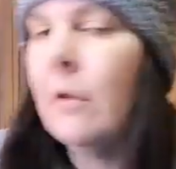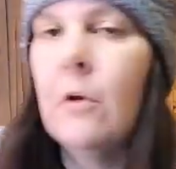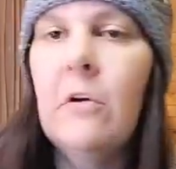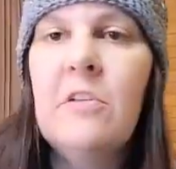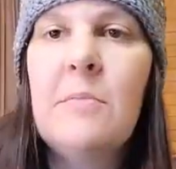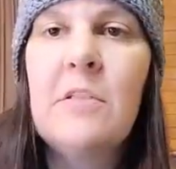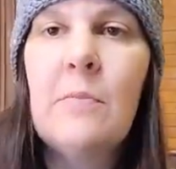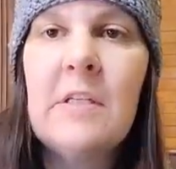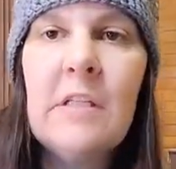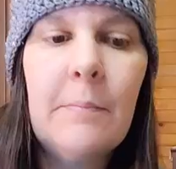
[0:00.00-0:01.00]
of Christmas
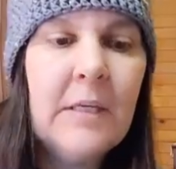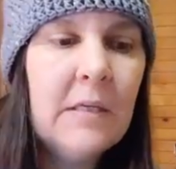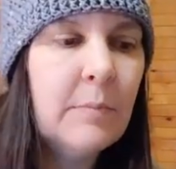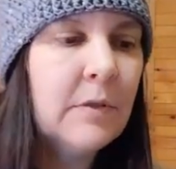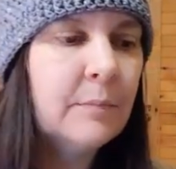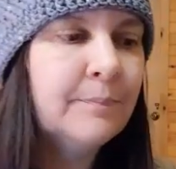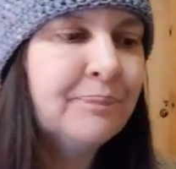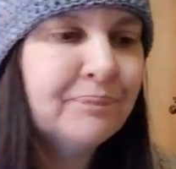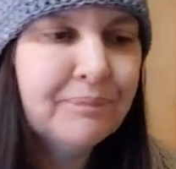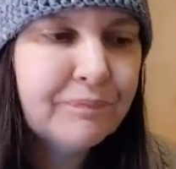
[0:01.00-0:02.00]
ones I'm keeping.
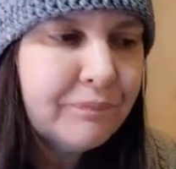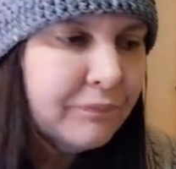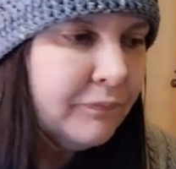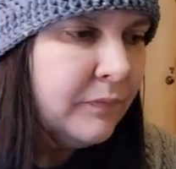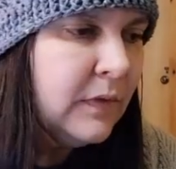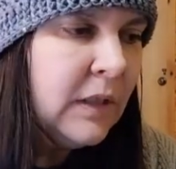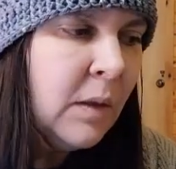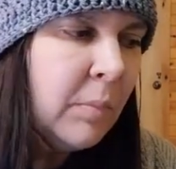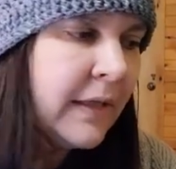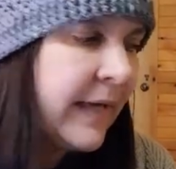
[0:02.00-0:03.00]

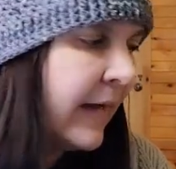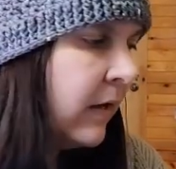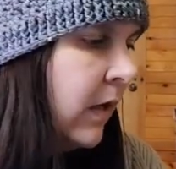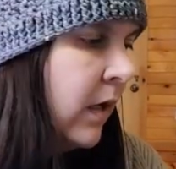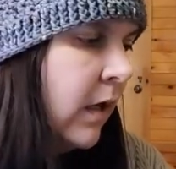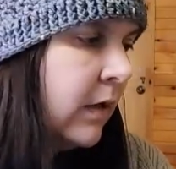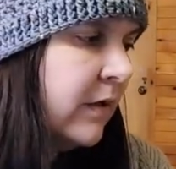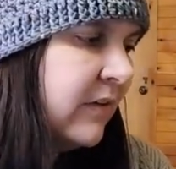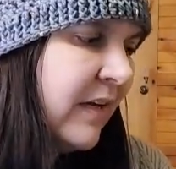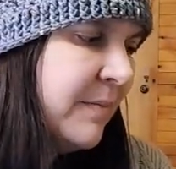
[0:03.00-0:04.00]
But yeah,
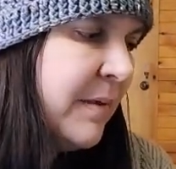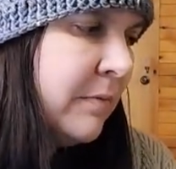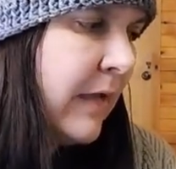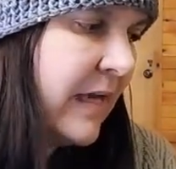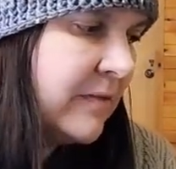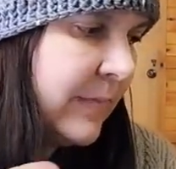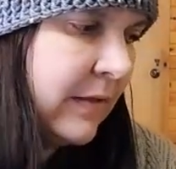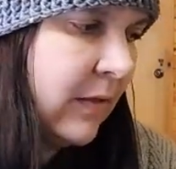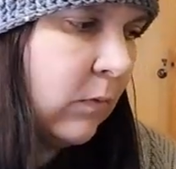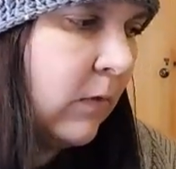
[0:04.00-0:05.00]
because a lot of people ask me,
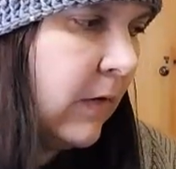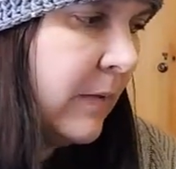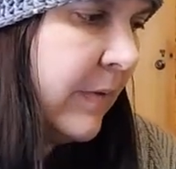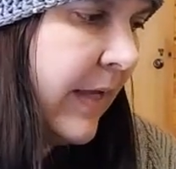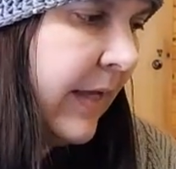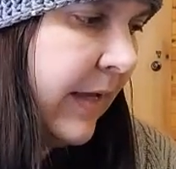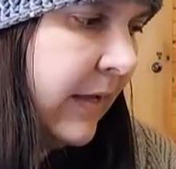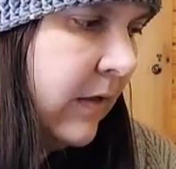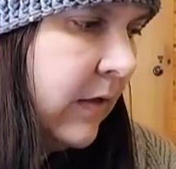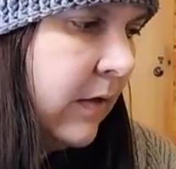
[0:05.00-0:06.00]
like, what do I
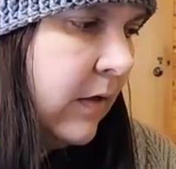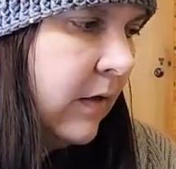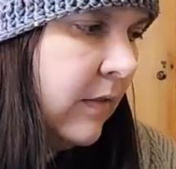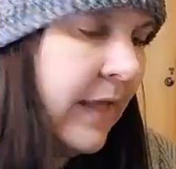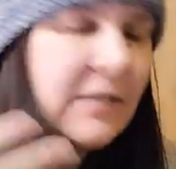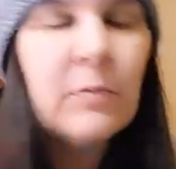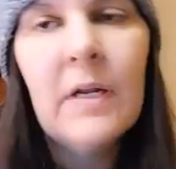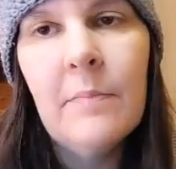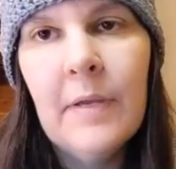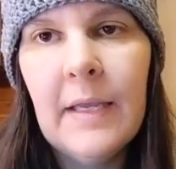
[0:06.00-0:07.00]
pay? That's what
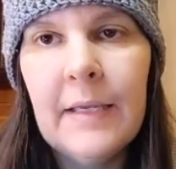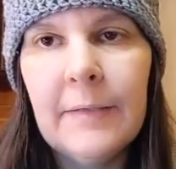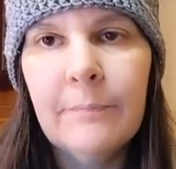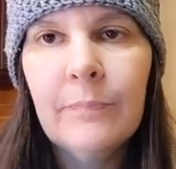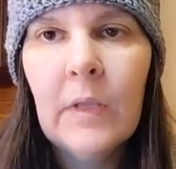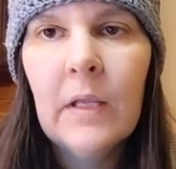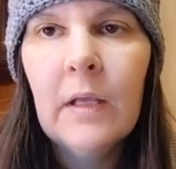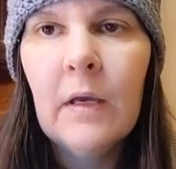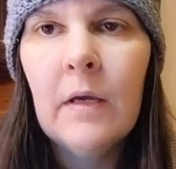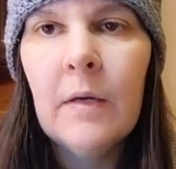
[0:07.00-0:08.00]
I pay.
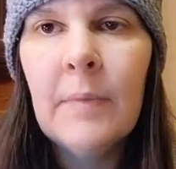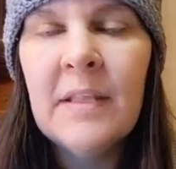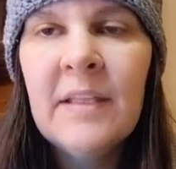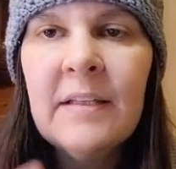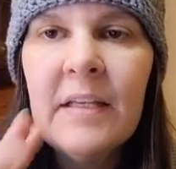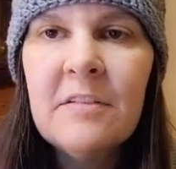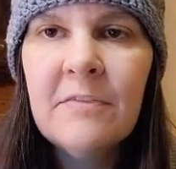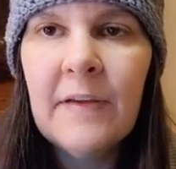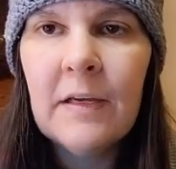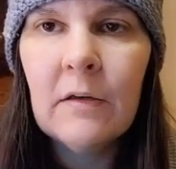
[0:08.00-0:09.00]
Um, I think that's
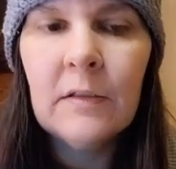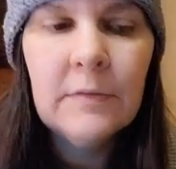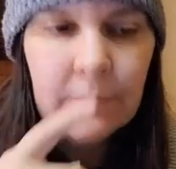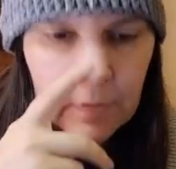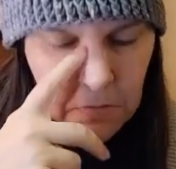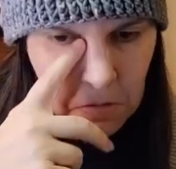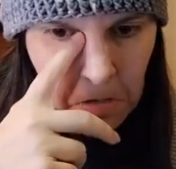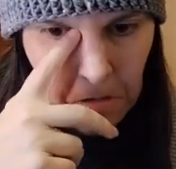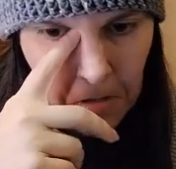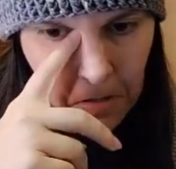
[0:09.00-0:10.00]
fair,
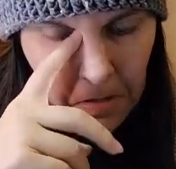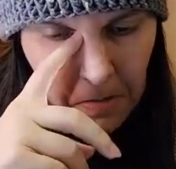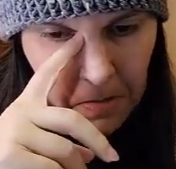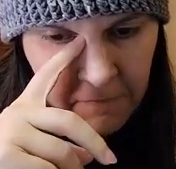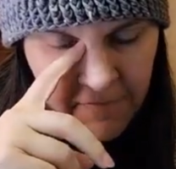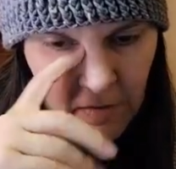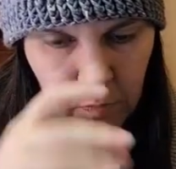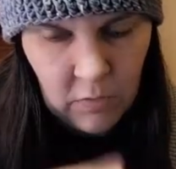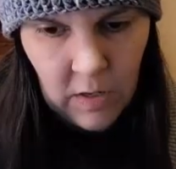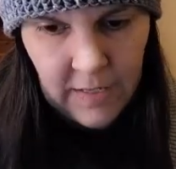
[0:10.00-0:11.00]
uh, a fair
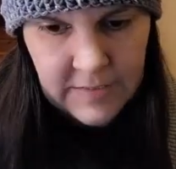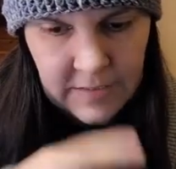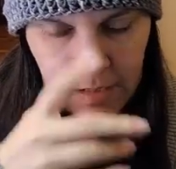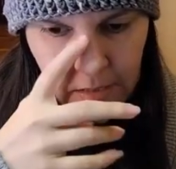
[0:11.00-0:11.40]
price.